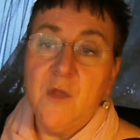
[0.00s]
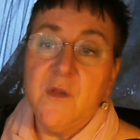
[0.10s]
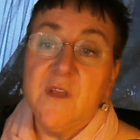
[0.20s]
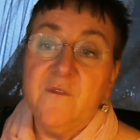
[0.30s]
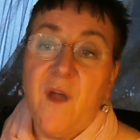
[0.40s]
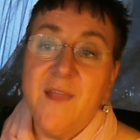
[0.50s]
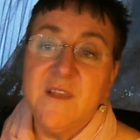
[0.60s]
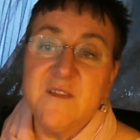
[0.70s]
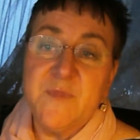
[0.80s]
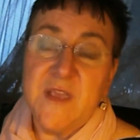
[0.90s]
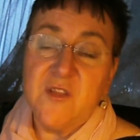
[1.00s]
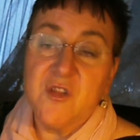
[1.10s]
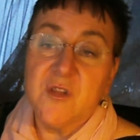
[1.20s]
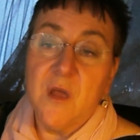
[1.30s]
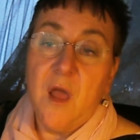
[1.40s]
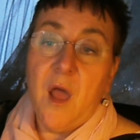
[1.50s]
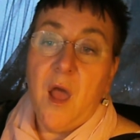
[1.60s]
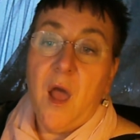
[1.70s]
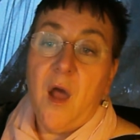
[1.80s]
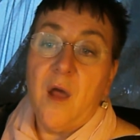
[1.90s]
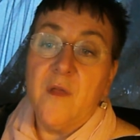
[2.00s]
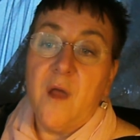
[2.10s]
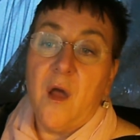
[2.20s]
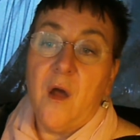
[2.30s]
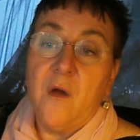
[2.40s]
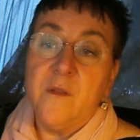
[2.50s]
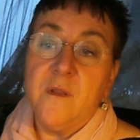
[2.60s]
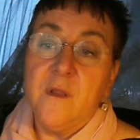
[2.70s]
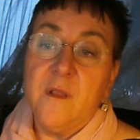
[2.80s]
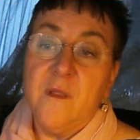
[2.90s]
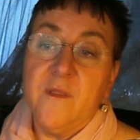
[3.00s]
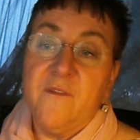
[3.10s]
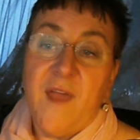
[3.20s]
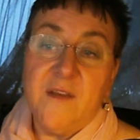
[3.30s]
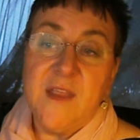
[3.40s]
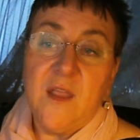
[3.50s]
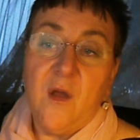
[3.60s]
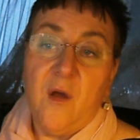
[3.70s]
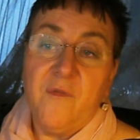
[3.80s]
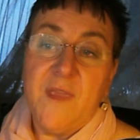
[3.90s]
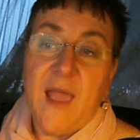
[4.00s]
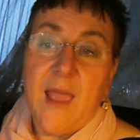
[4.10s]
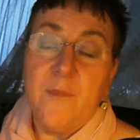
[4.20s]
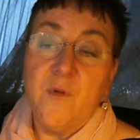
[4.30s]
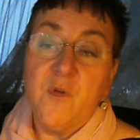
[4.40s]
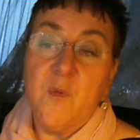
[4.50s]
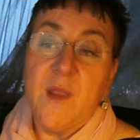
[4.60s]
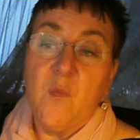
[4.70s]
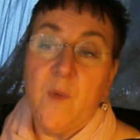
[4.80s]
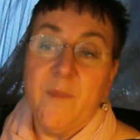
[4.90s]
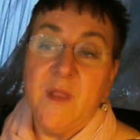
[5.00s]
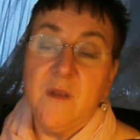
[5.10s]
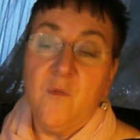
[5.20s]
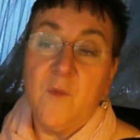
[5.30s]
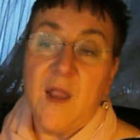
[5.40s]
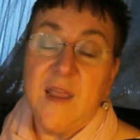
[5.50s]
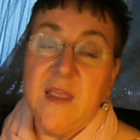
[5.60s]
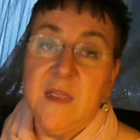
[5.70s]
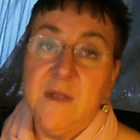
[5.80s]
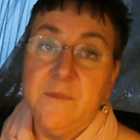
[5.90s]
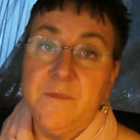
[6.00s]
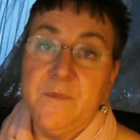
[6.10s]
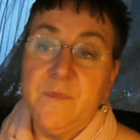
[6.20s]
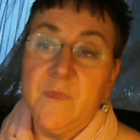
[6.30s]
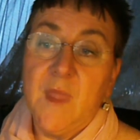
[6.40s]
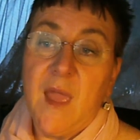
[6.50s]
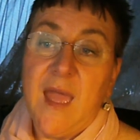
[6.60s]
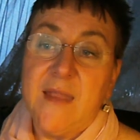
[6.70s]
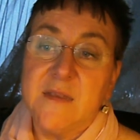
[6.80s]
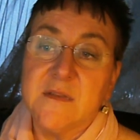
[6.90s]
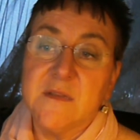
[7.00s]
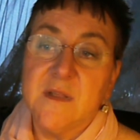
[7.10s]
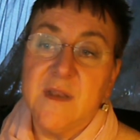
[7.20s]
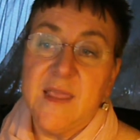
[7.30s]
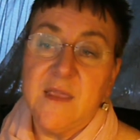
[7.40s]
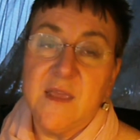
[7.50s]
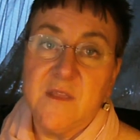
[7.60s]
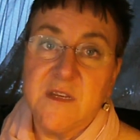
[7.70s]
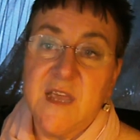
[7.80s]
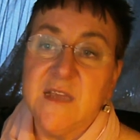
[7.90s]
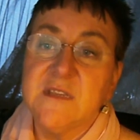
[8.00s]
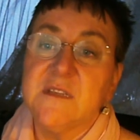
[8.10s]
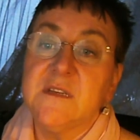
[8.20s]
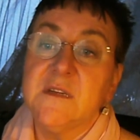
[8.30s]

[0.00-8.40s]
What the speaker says: You can find the speech on the founding of the Abel UN Women Rally at link in the text,